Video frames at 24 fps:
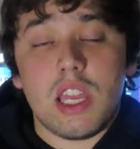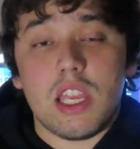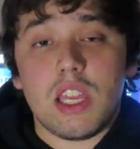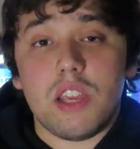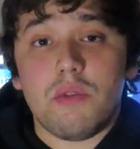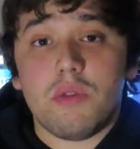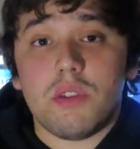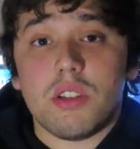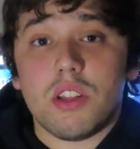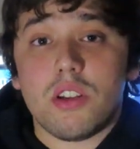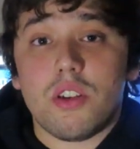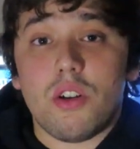
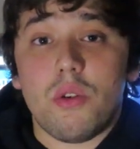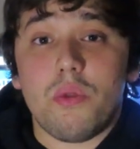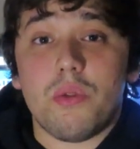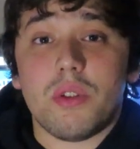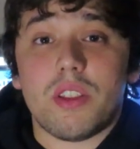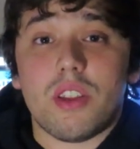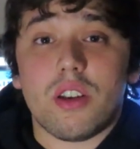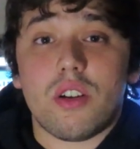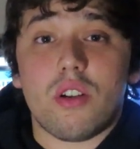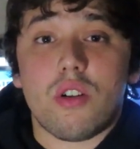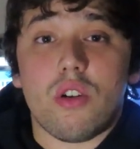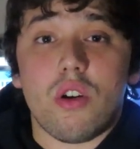you want to go
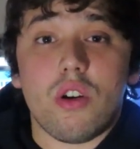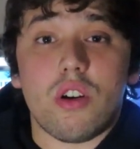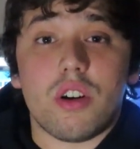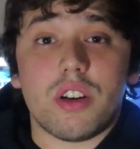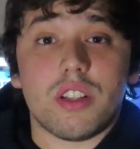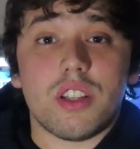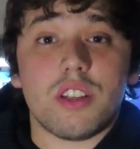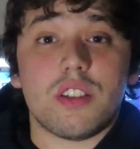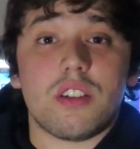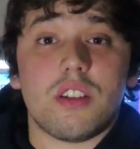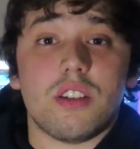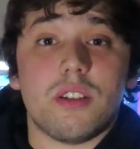with a
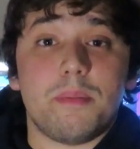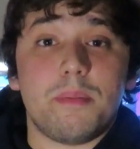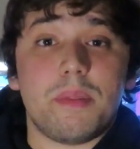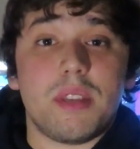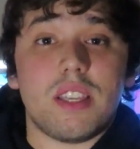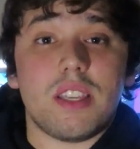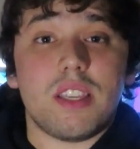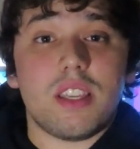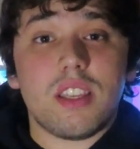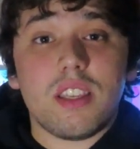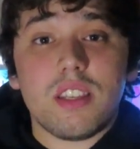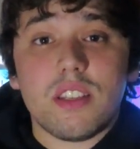car that's going to
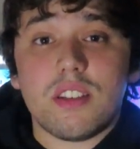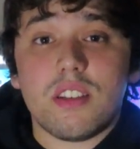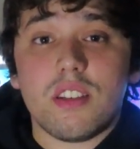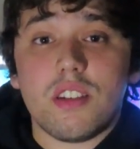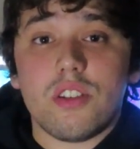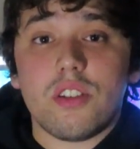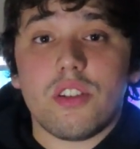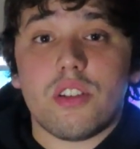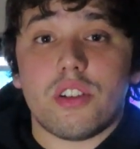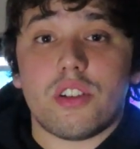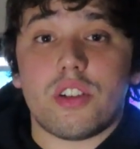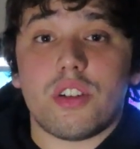be easy
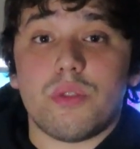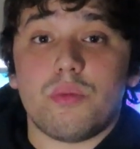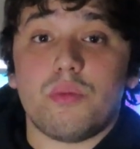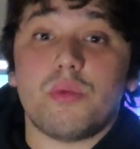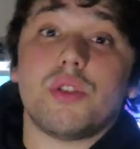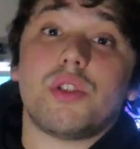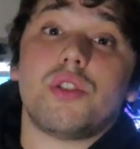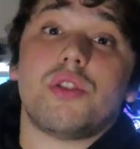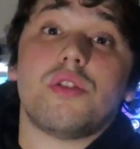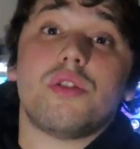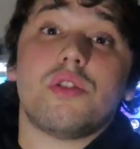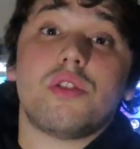to learn,
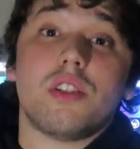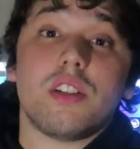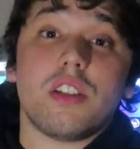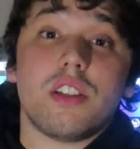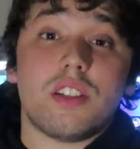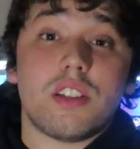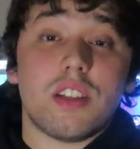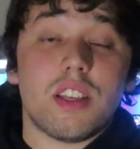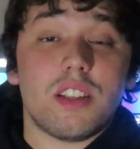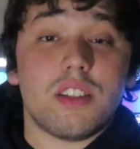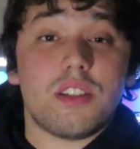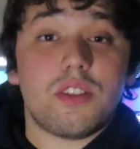which usually
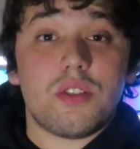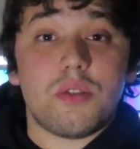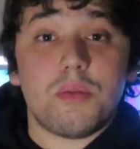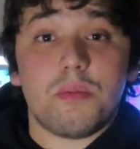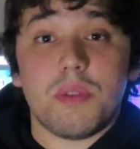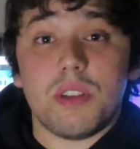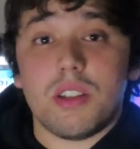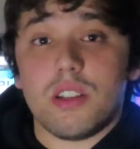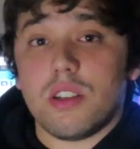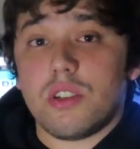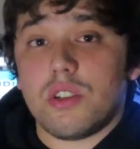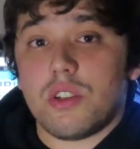tends to
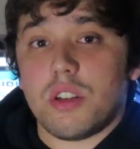be the